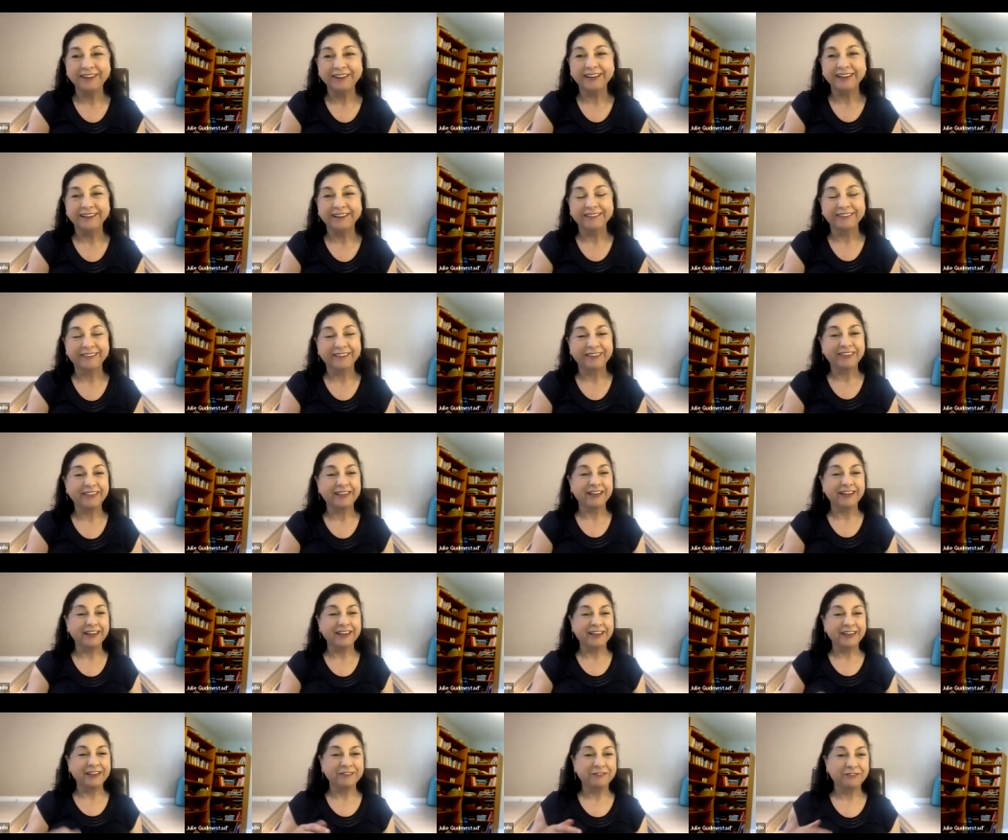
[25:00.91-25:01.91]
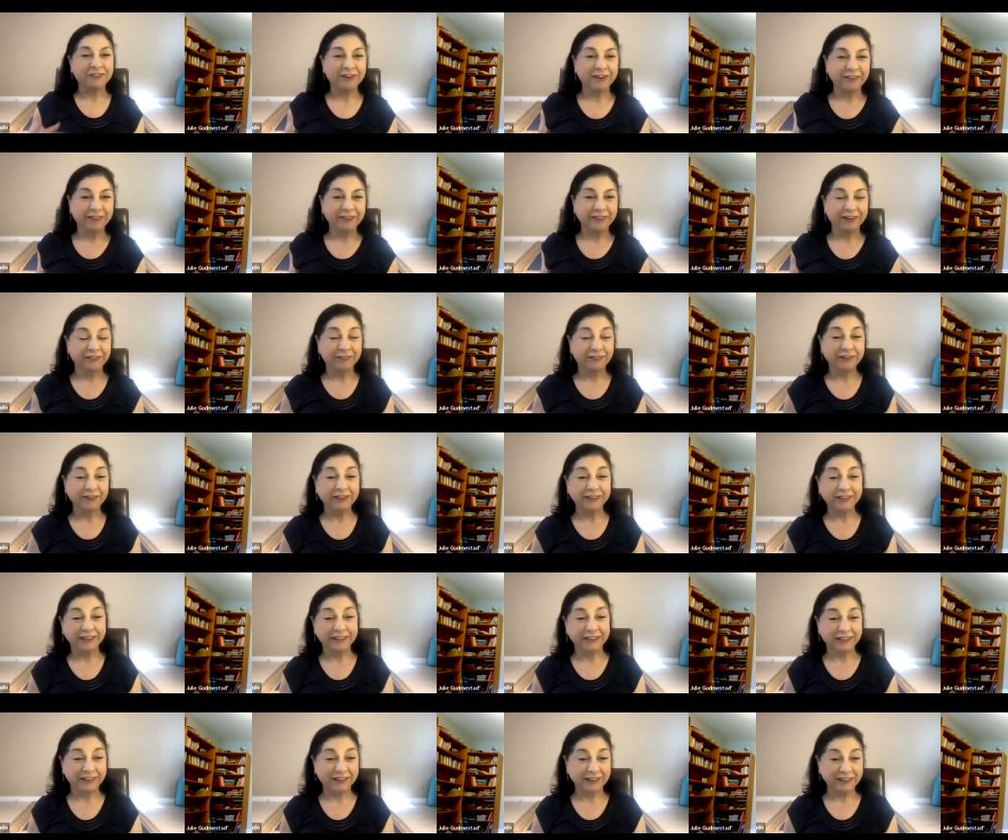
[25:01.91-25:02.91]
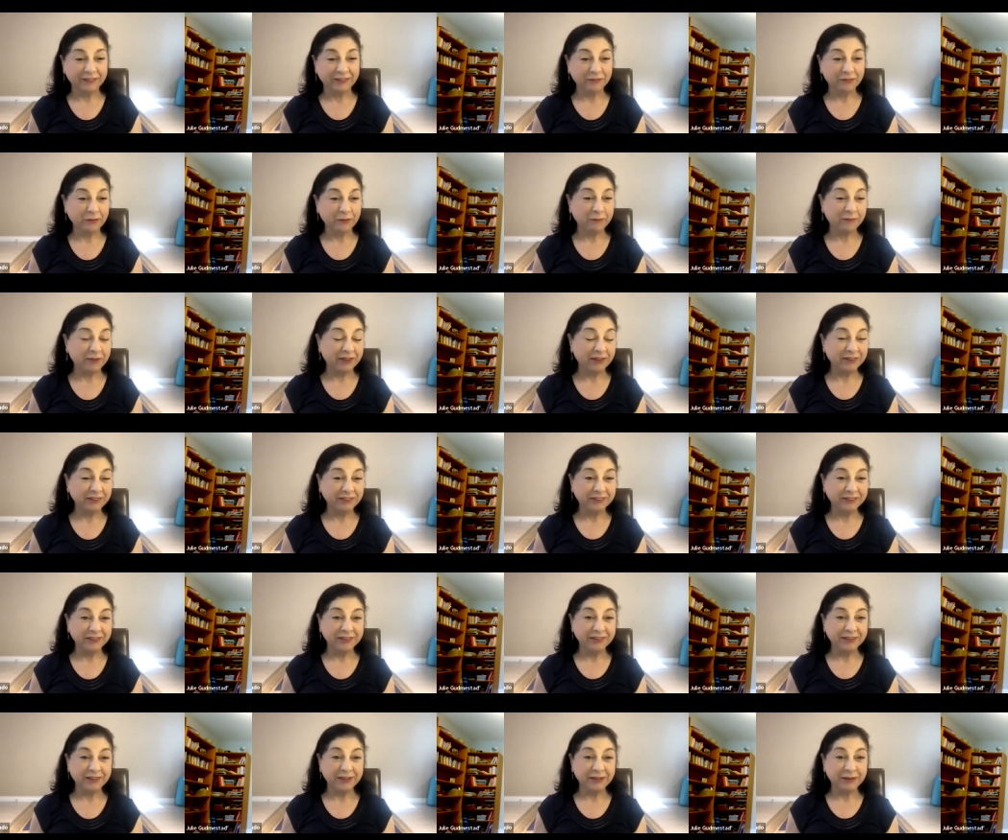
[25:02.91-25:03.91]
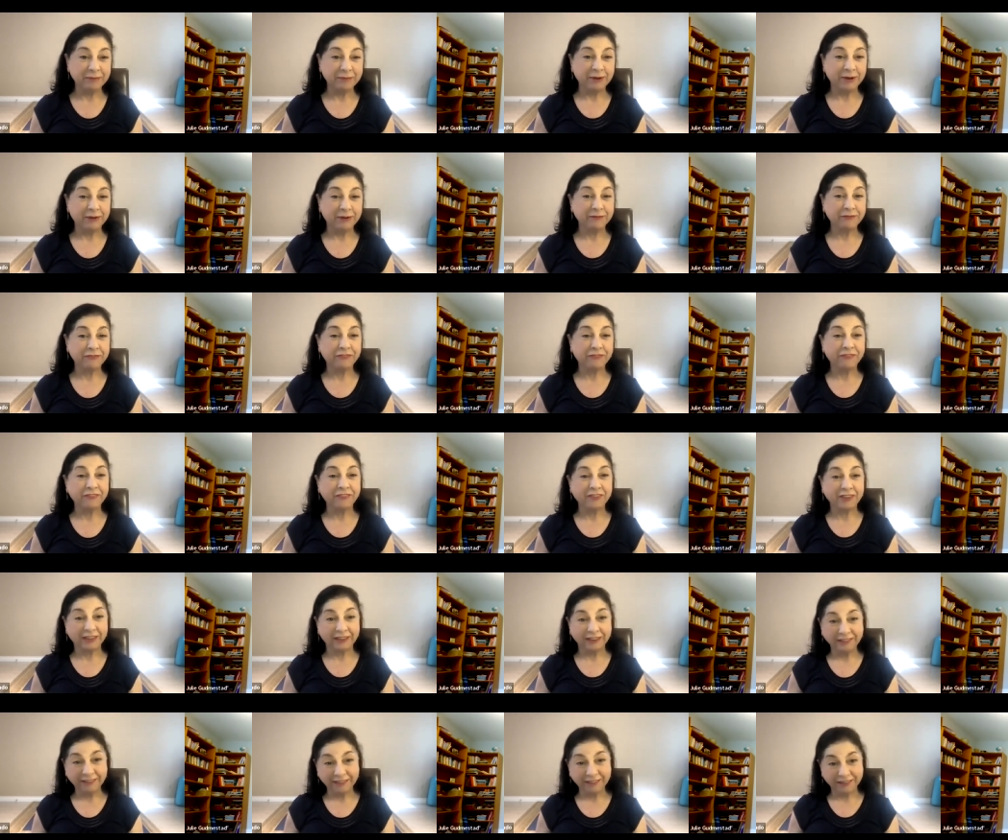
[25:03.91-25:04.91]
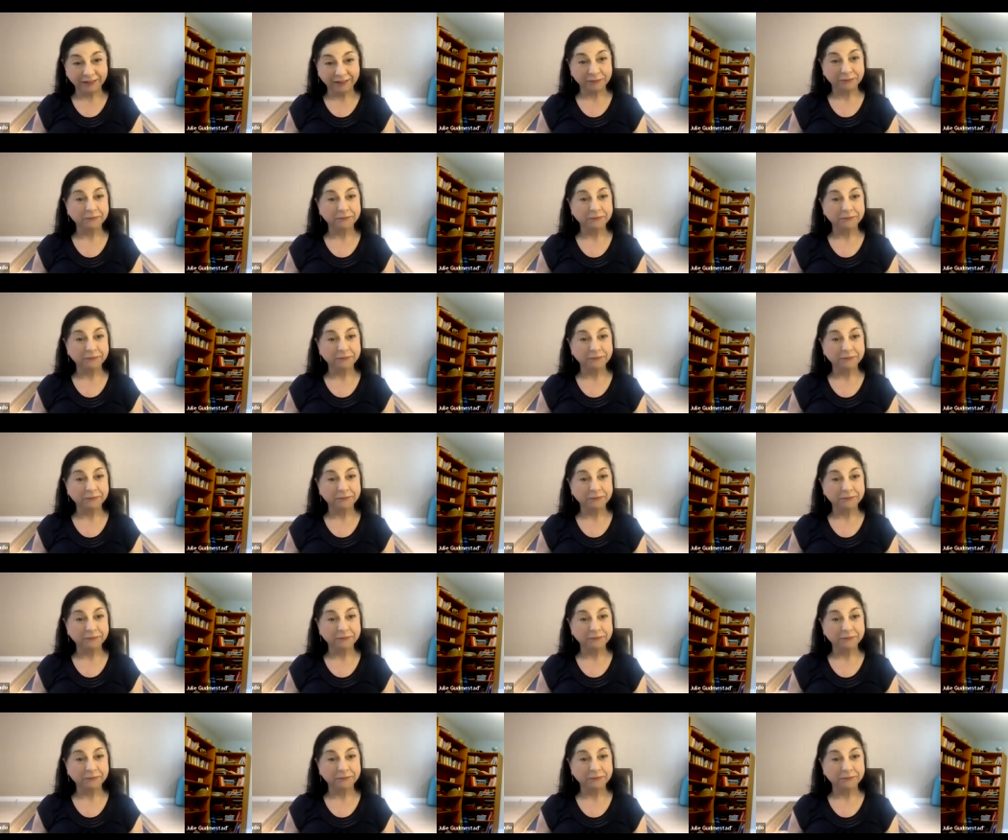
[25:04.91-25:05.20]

And thank you for all that really good information about feet.